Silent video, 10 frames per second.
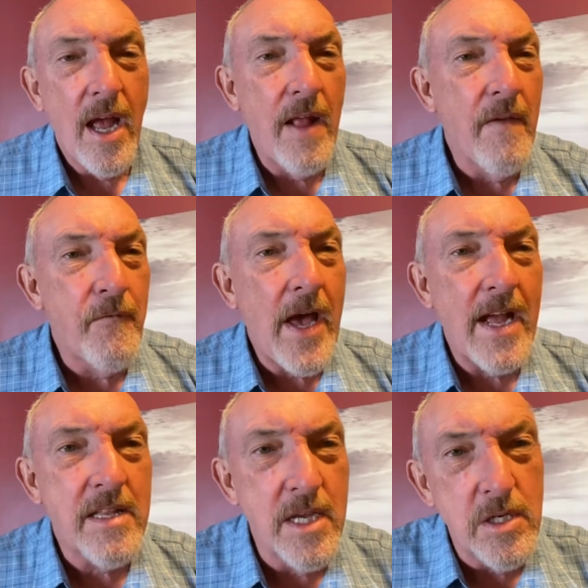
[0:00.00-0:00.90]
And the
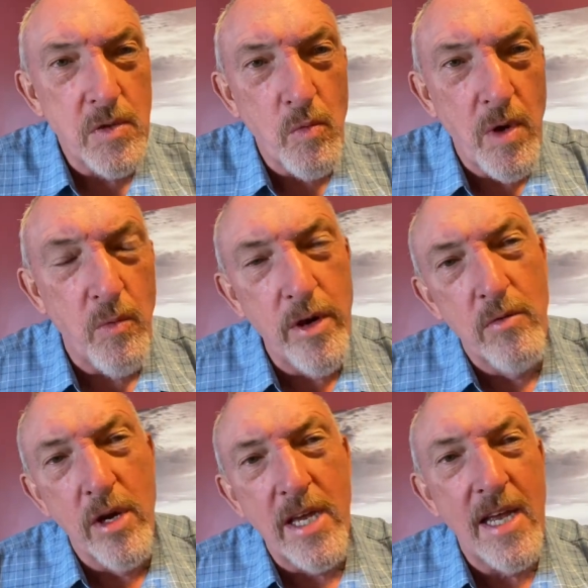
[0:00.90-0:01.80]
fact is, when we are
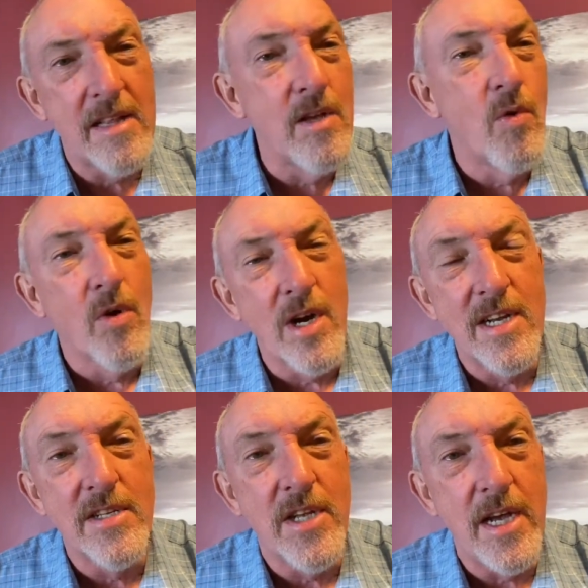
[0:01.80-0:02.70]
looking at the
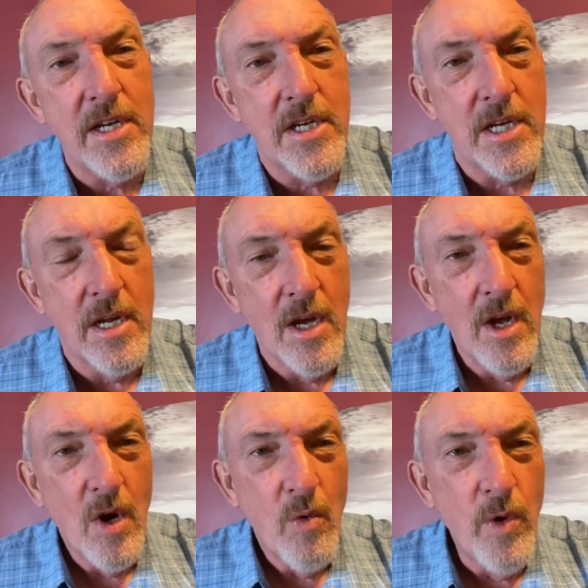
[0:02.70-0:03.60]
organization,
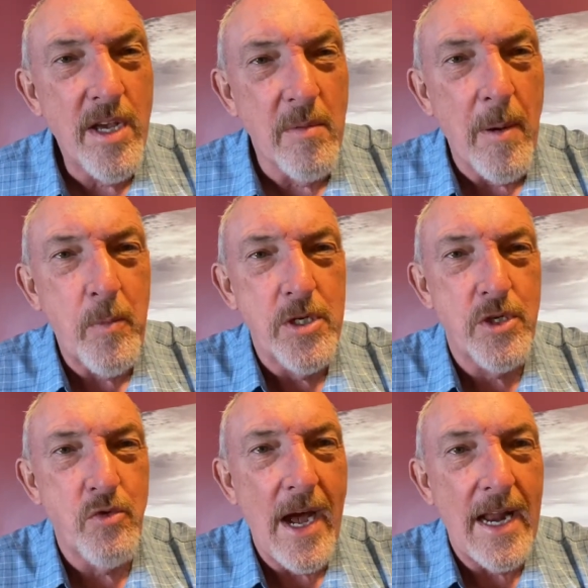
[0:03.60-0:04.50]
we come up with
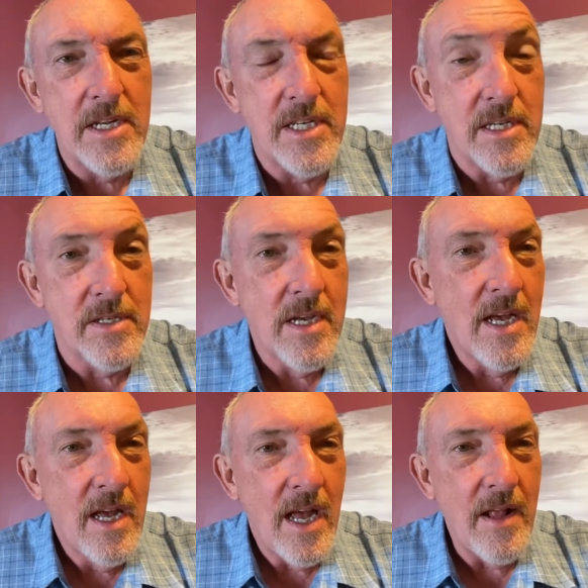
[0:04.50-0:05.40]
strategies
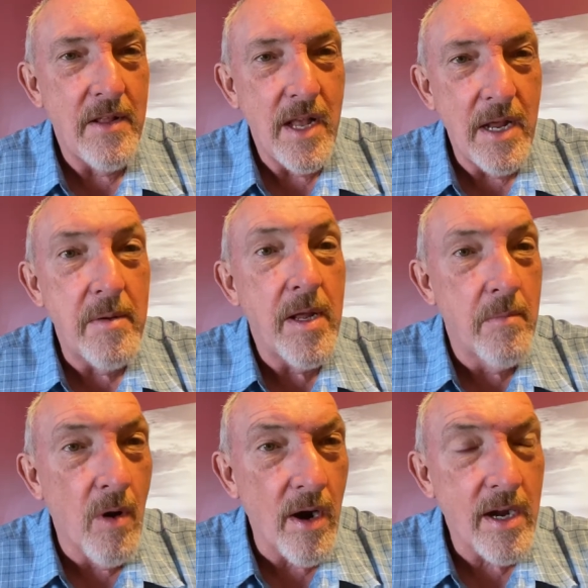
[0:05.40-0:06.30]
and in
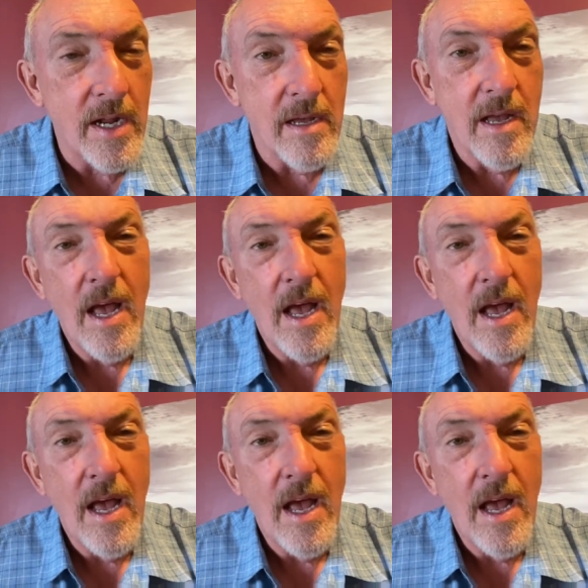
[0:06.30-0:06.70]
marketing.